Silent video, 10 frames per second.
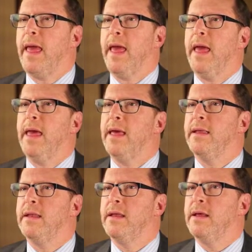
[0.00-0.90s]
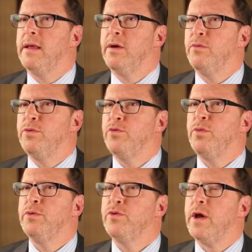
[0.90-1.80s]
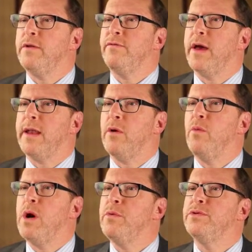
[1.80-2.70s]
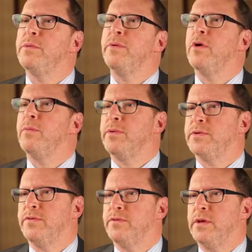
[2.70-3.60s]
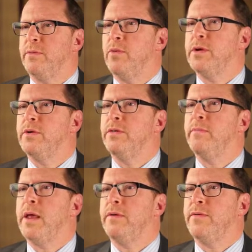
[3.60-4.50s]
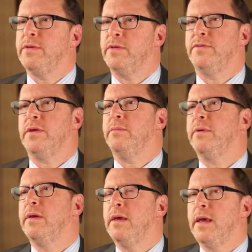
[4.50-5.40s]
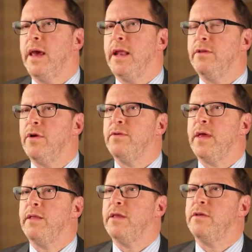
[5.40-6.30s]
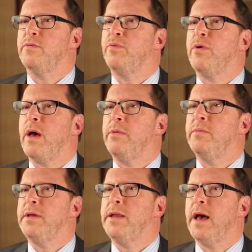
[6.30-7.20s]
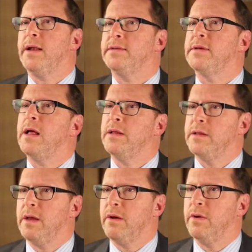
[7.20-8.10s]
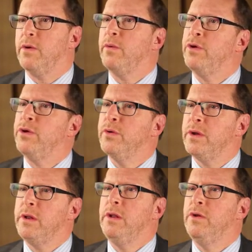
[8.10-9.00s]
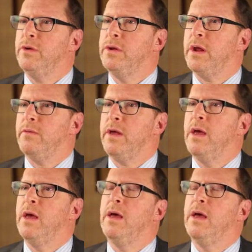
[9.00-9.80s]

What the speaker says: and we were trying to find out what was the purpose of sleep, what are the benefits of sleep, and it turns out this is probably not a solitary or a unitary